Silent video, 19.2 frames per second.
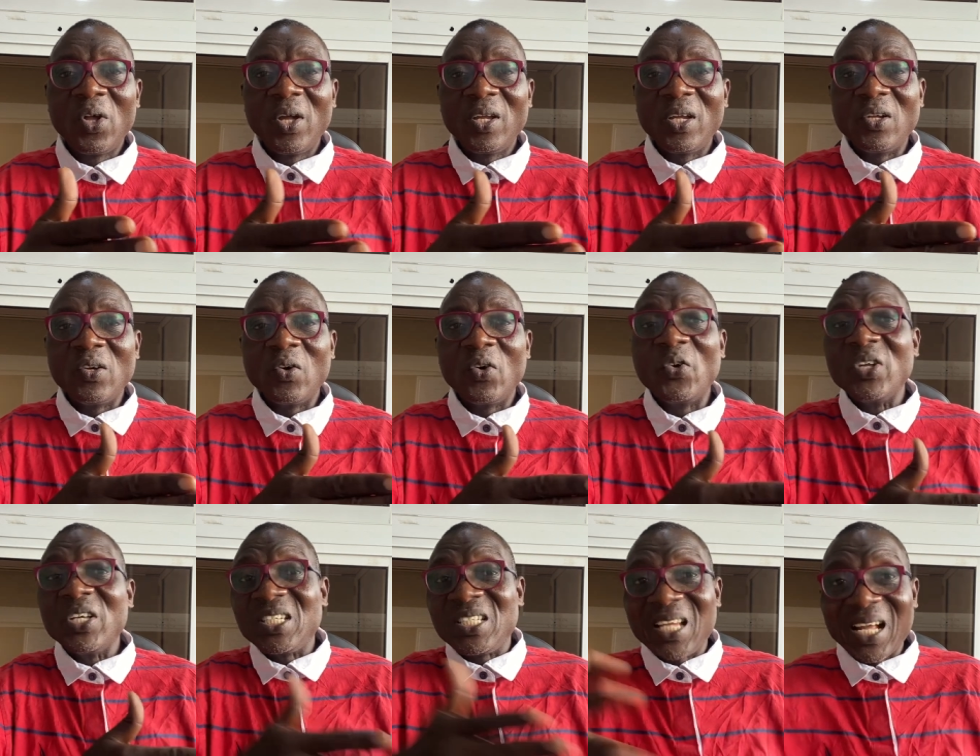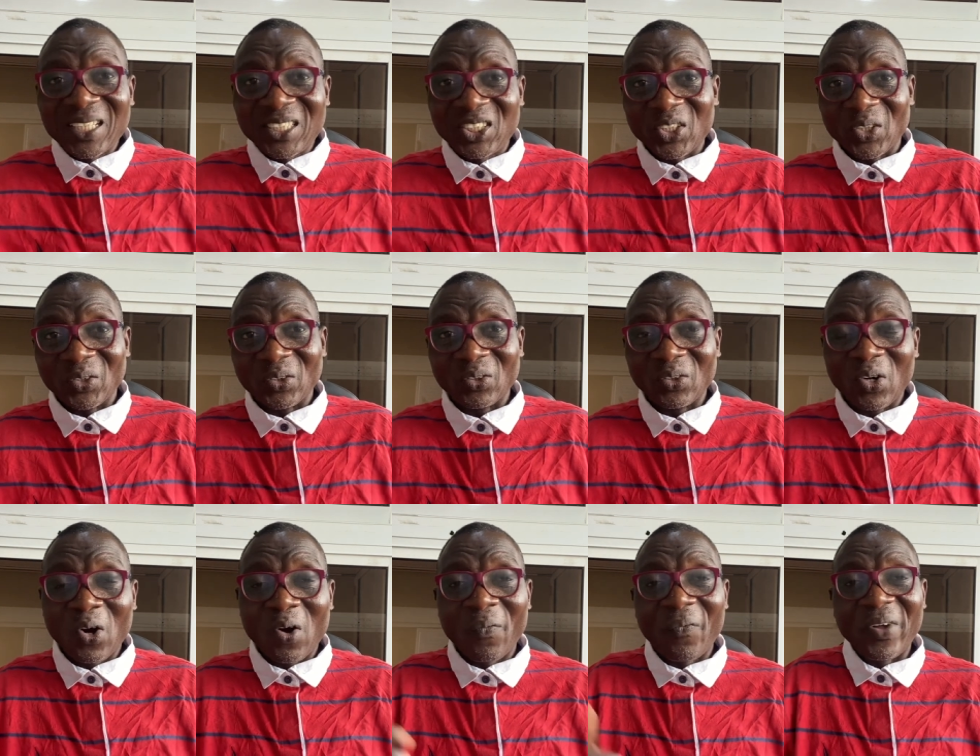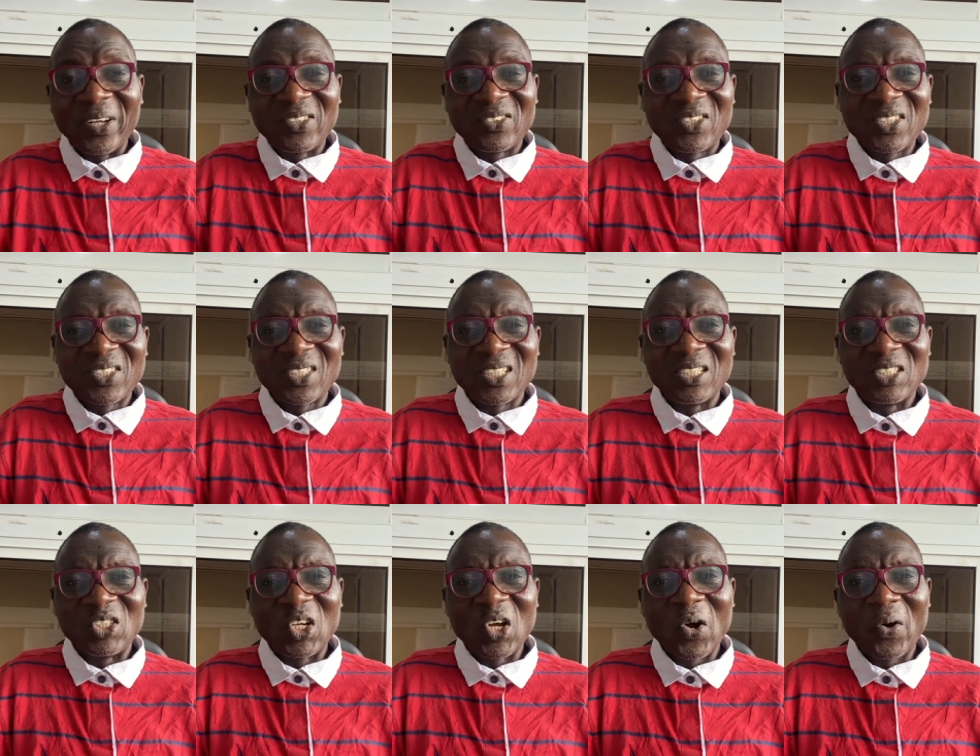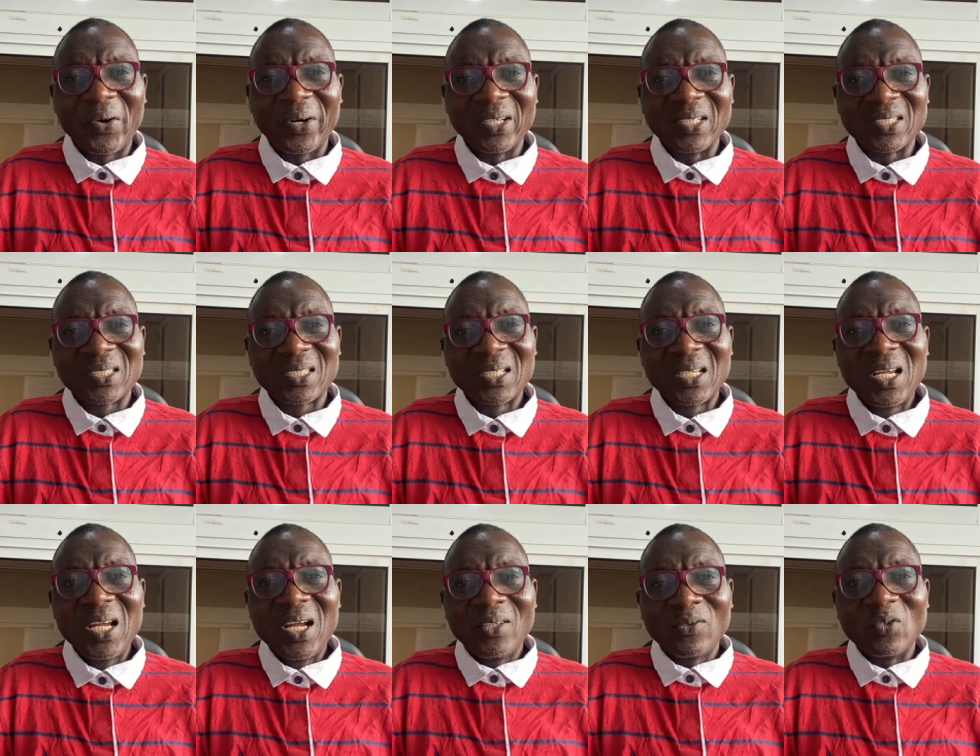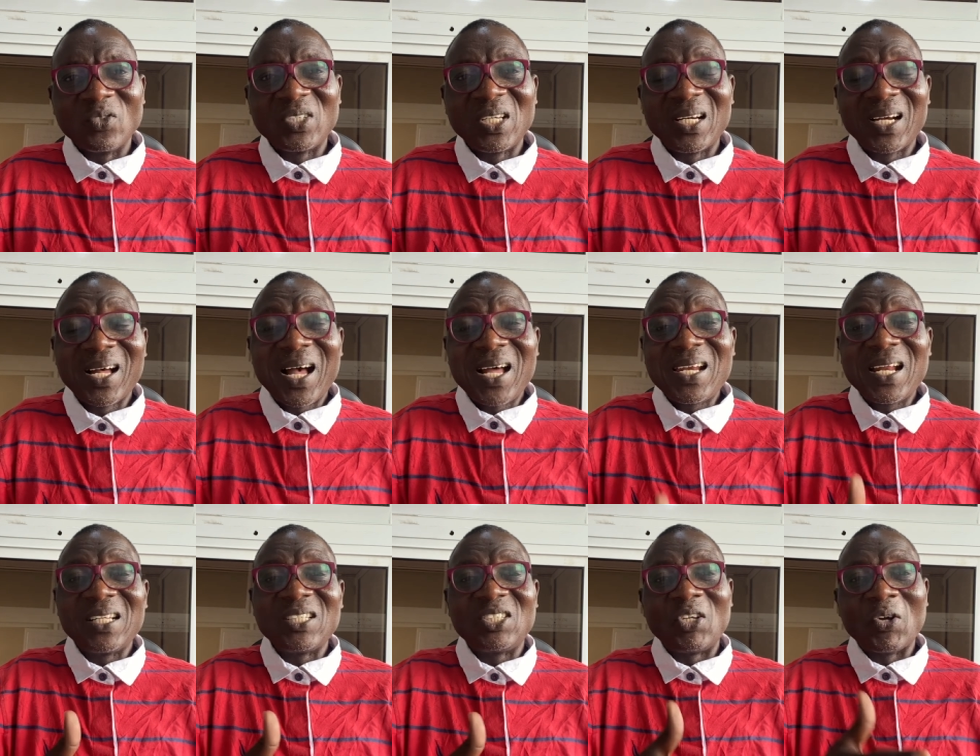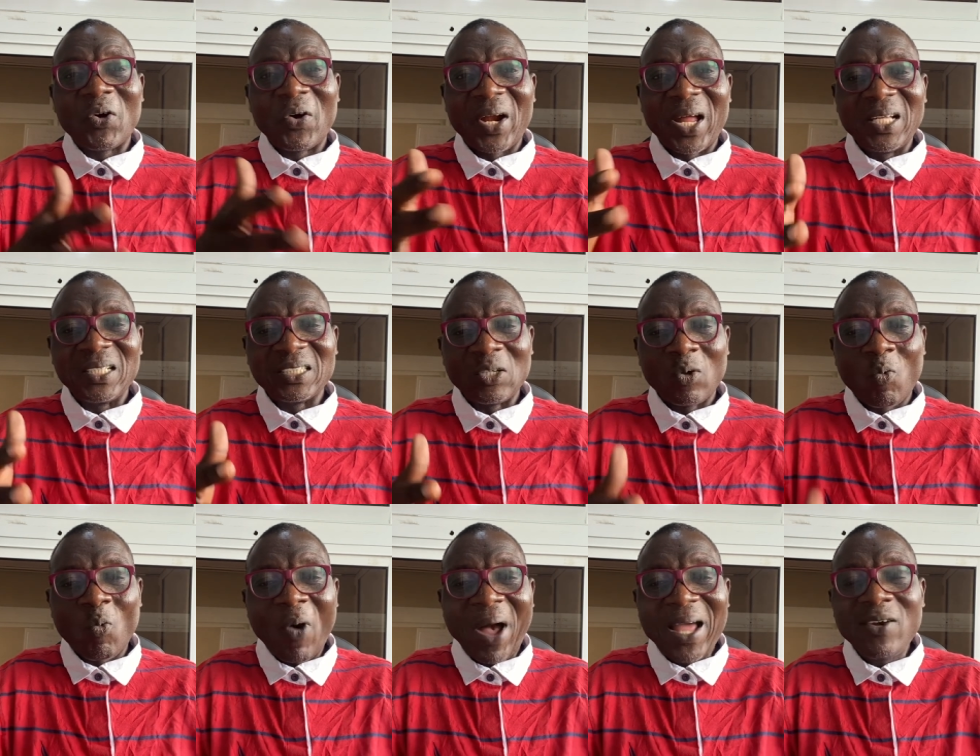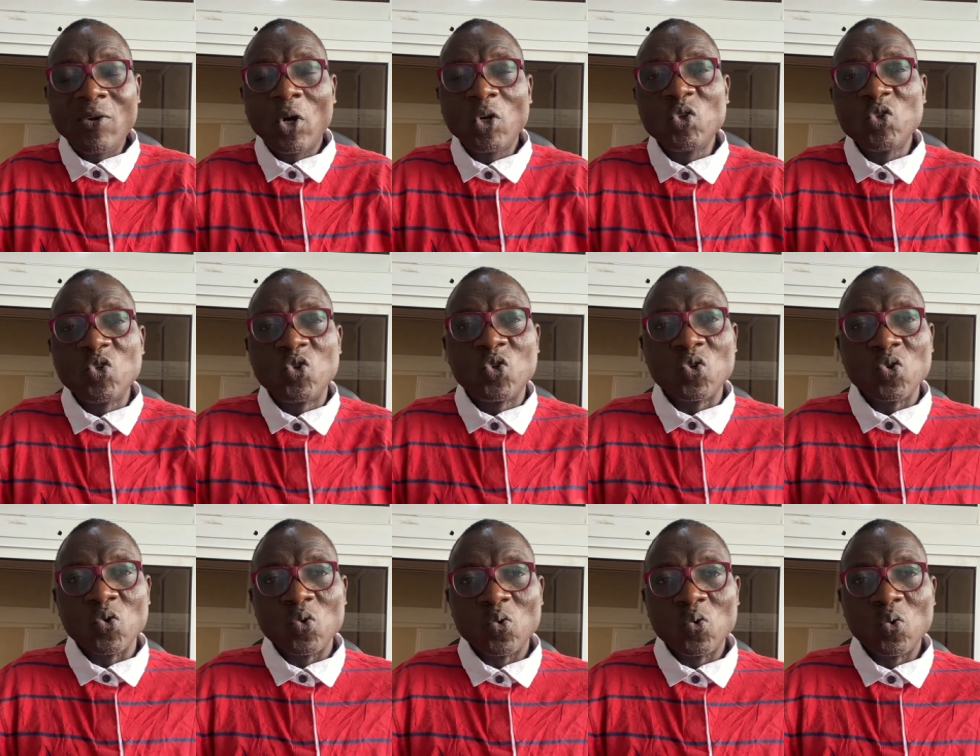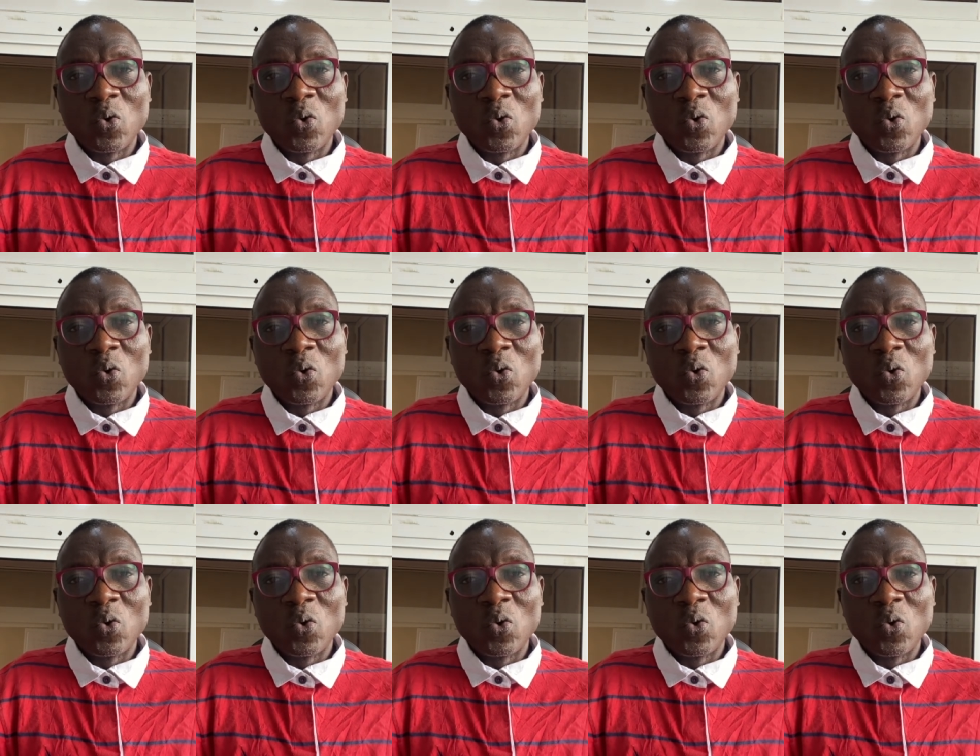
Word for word: you know, rejection of existing theories to say rather than theorizing, why not do?